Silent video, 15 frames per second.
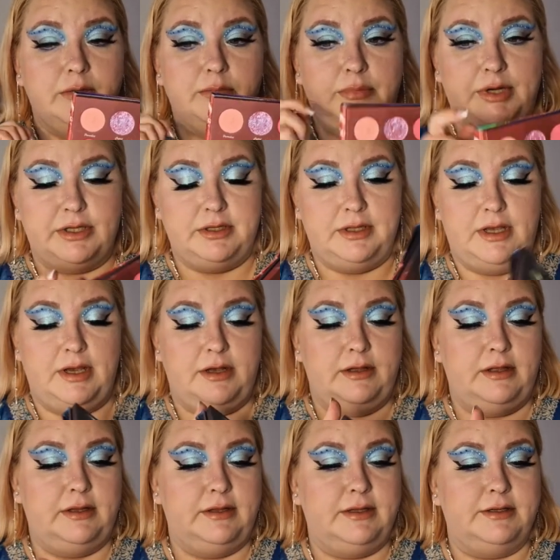but yeah,
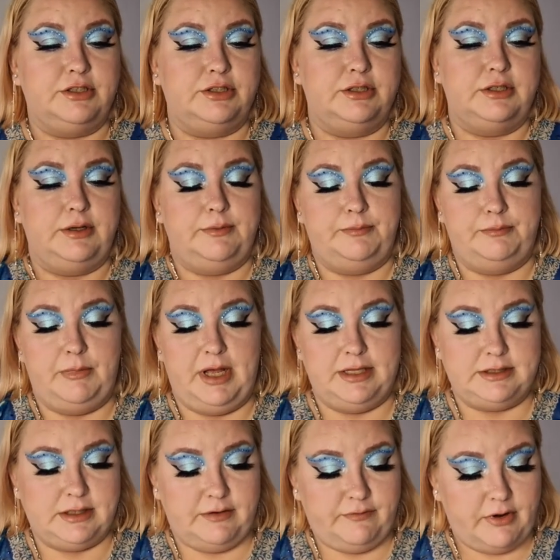there's
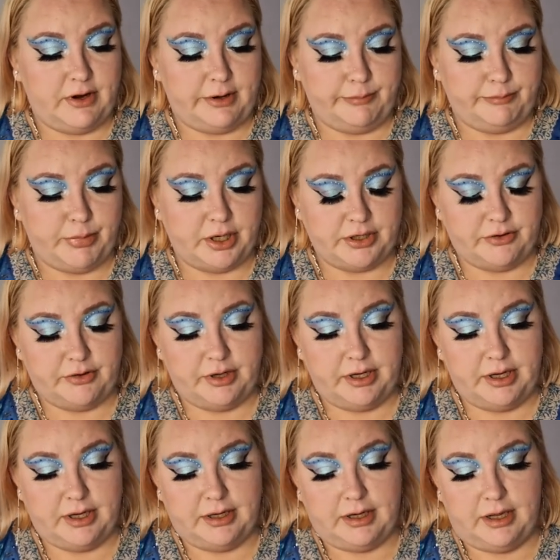mattes are very buttery
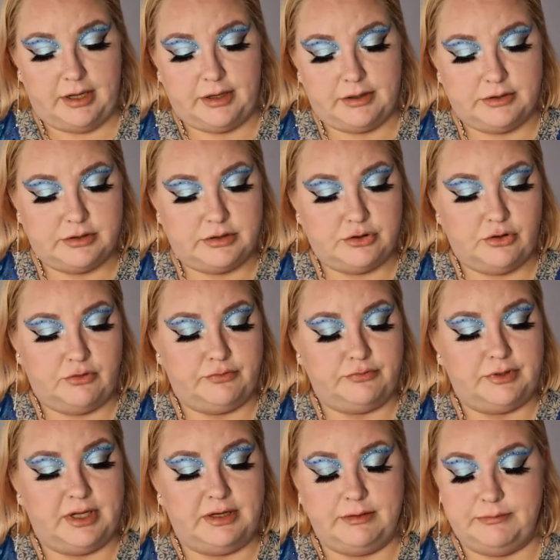and like
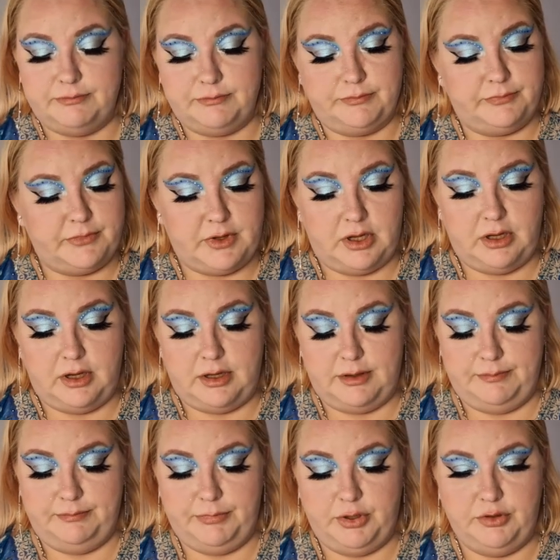soft and
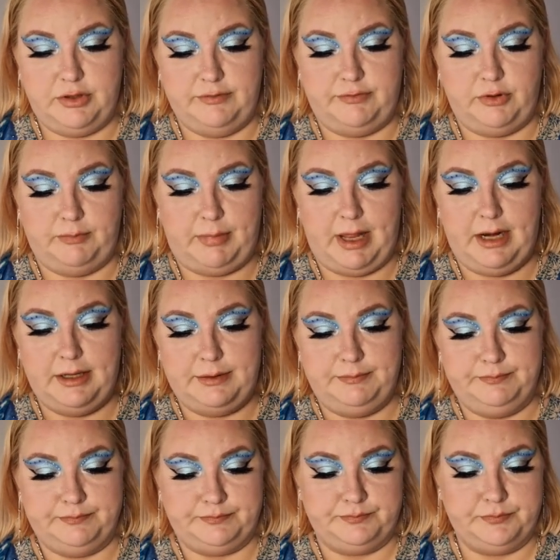beautiful palette.
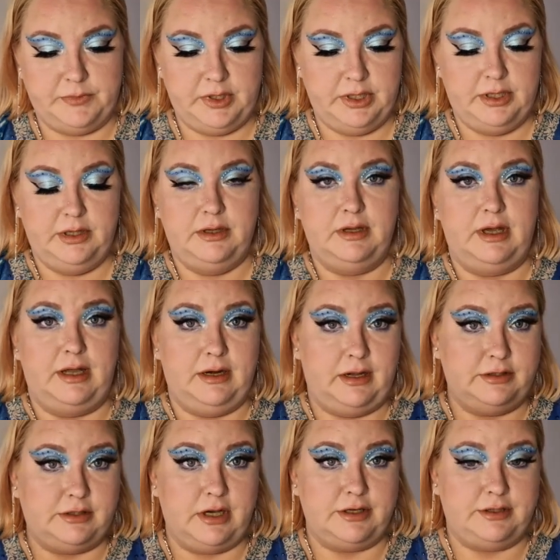And I
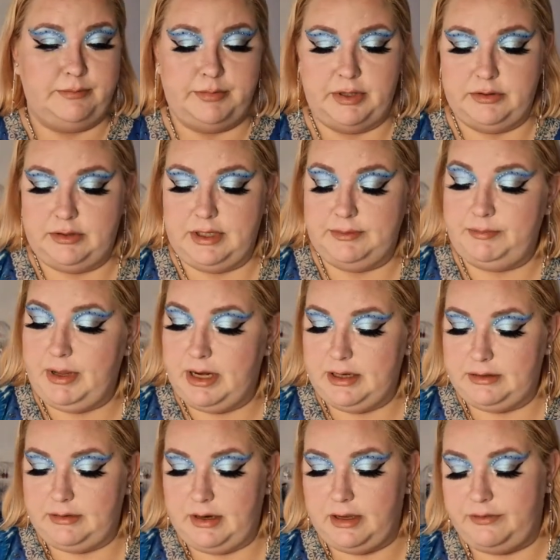talked about that
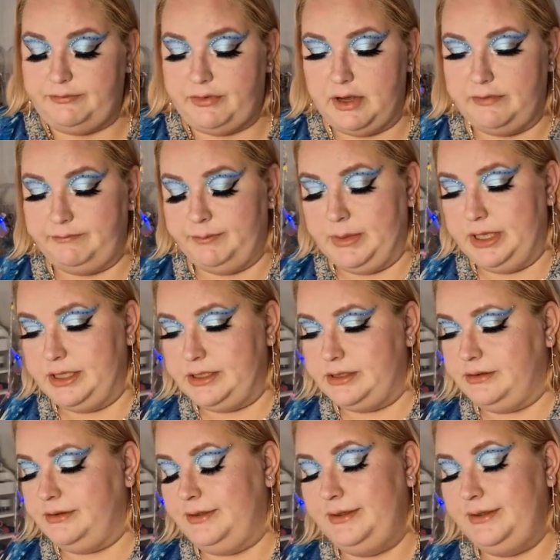palette like 5 minutes.